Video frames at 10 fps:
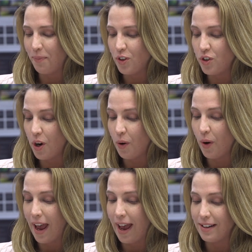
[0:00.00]
So
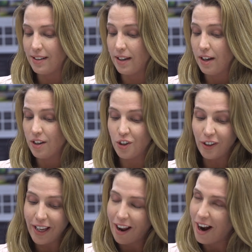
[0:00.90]

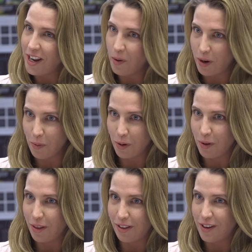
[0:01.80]
certainly at IDEO when I worked
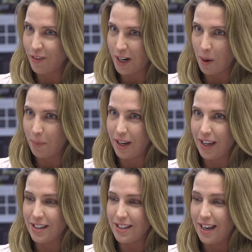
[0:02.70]
with different
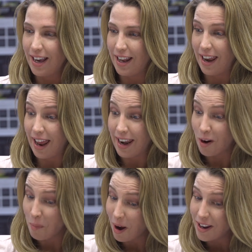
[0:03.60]
companies, and at
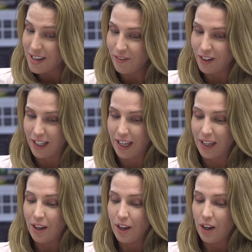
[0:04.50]
Omada
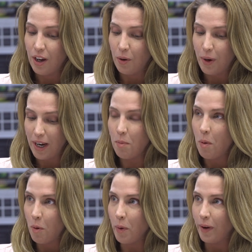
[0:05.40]
definitely, we had a
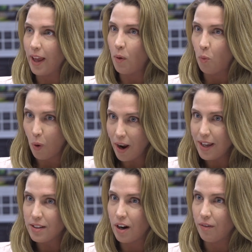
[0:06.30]
moment where we were like, what
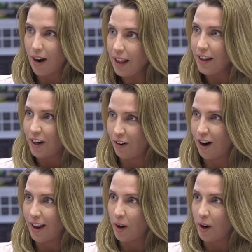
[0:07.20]
is our rallying cry?